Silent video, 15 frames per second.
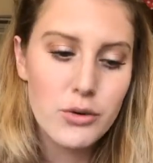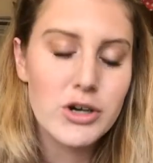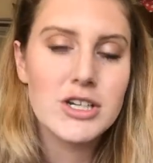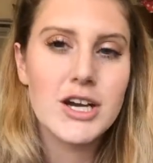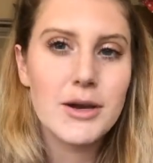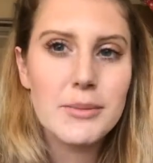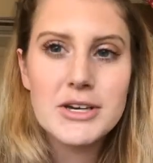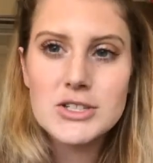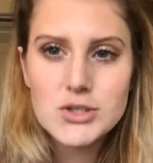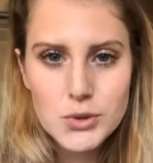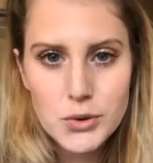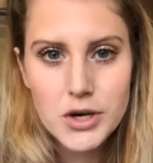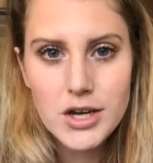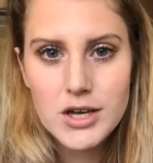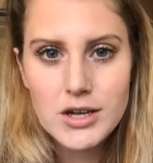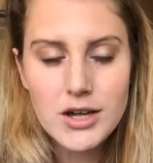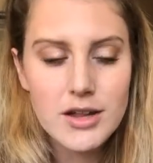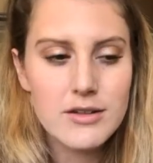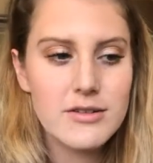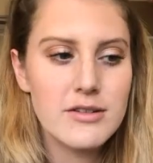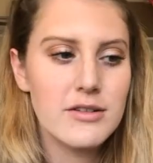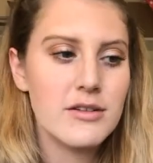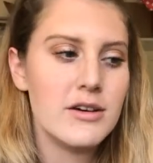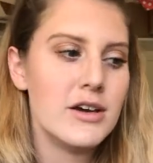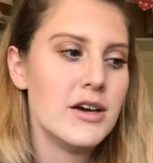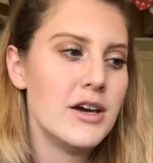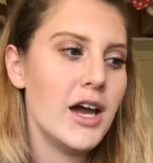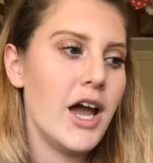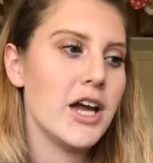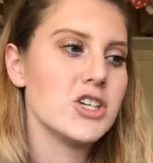Or check my story, because
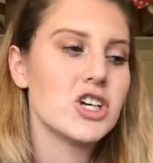I